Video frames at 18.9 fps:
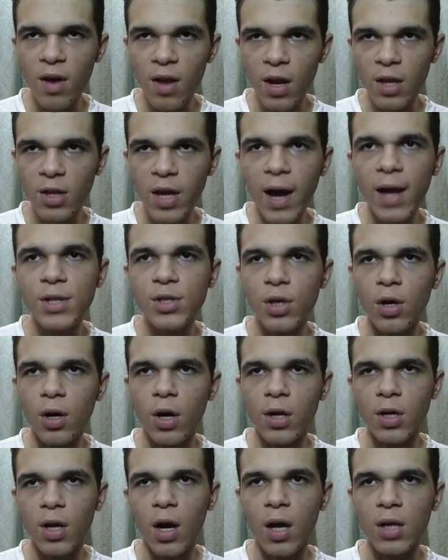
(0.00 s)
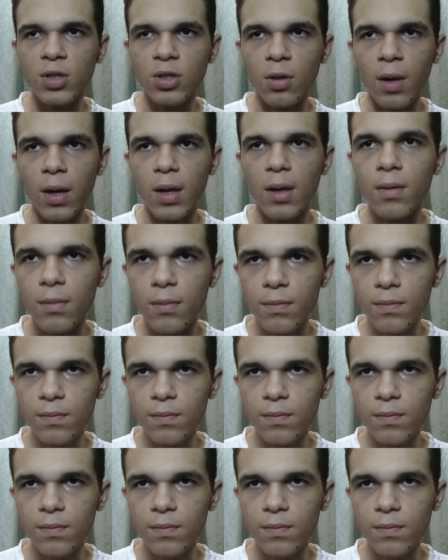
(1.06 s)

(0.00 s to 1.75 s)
and I died to Coin Toss. So like,